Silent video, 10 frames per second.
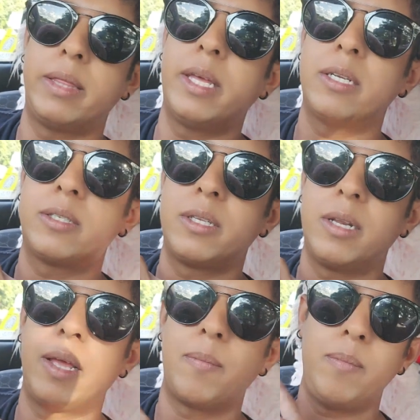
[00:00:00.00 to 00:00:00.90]
there's
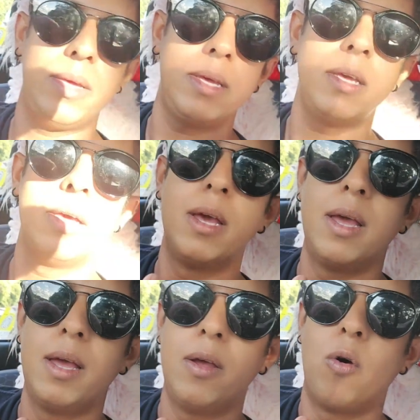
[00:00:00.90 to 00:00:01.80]
like me
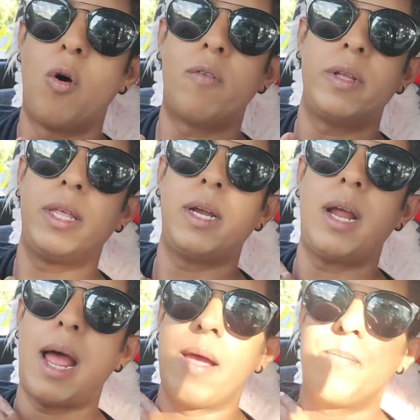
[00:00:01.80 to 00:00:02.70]
over
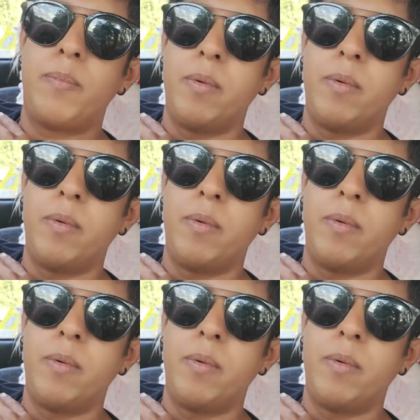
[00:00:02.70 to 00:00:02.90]
there, I